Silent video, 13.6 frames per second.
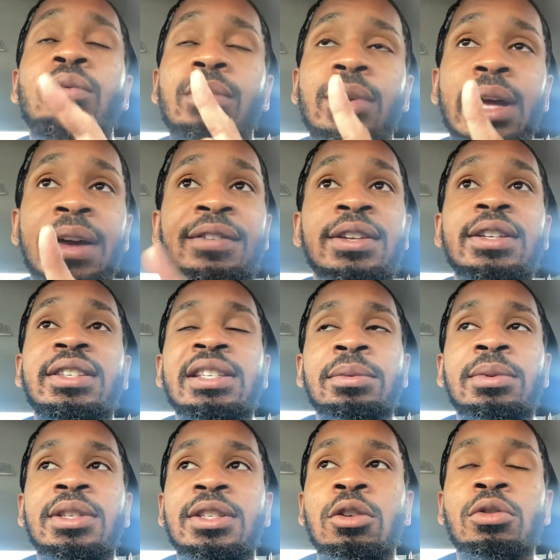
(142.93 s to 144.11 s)
haven't
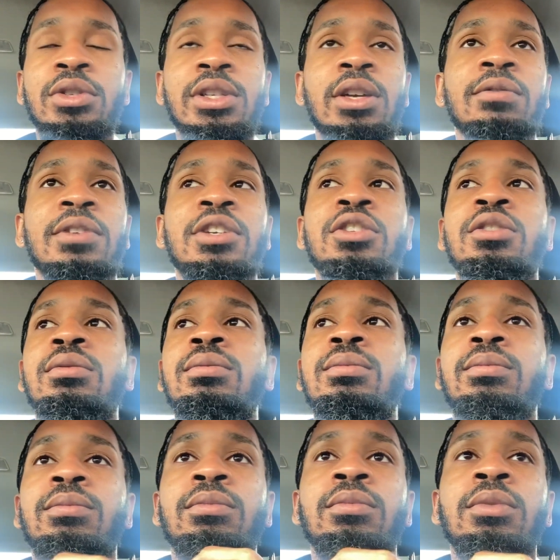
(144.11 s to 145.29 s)
accepted soul salvation
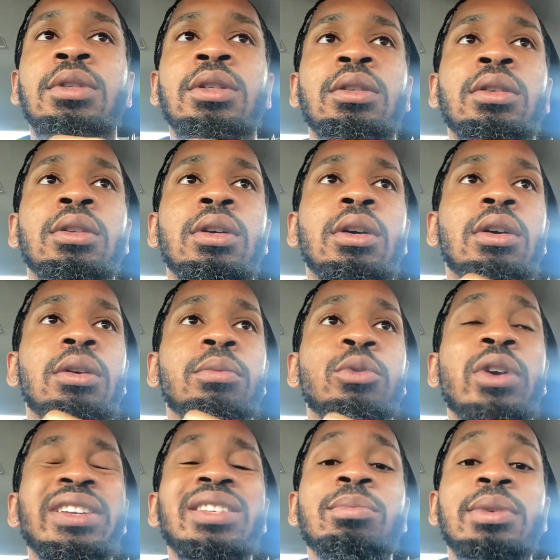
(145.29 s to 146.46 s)
um, you
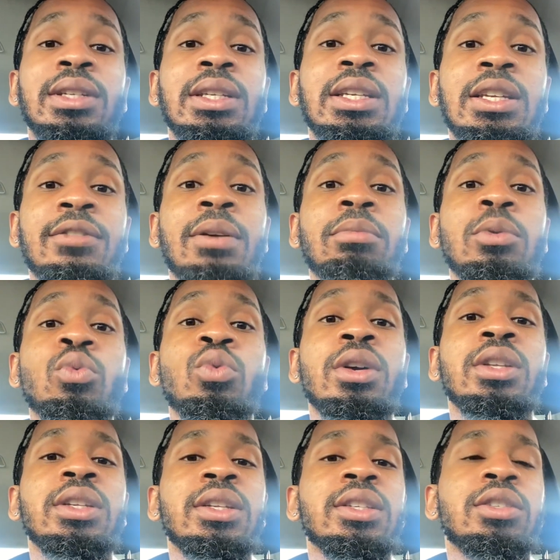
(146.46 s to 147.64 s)
have to believe and be
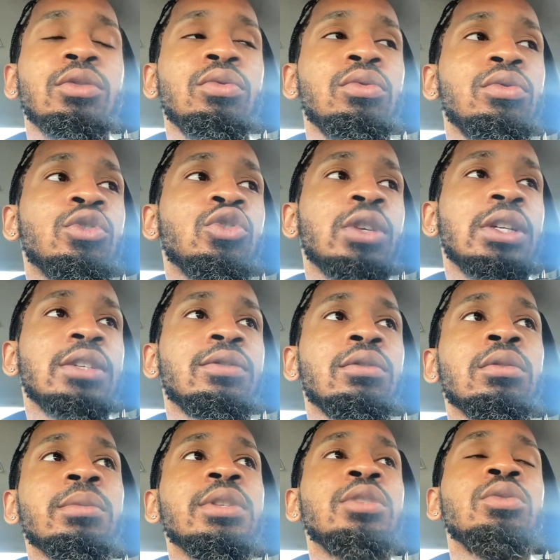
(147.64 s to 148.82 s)
willing to
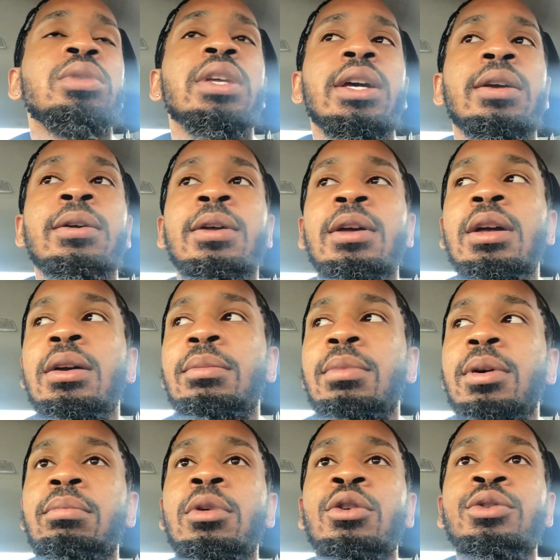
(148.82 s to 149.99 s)
transform into that. But
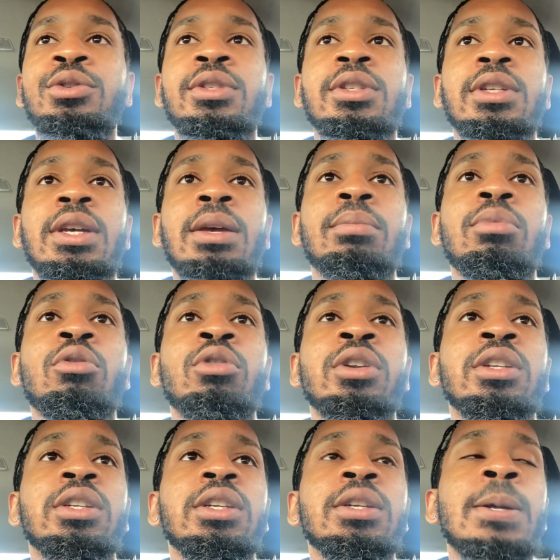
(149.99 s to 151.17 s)
most
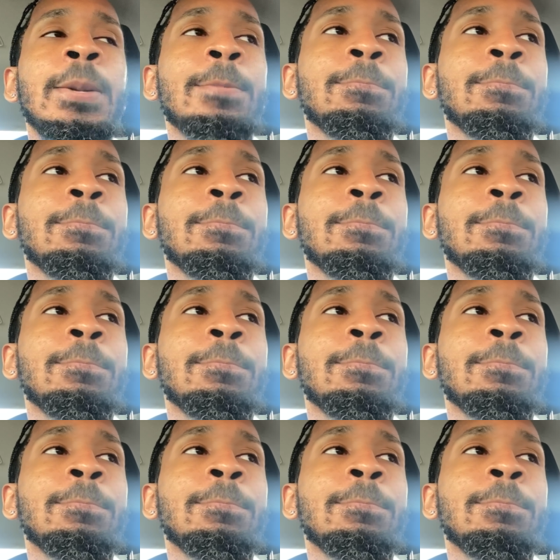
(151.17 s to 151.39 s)
importantly,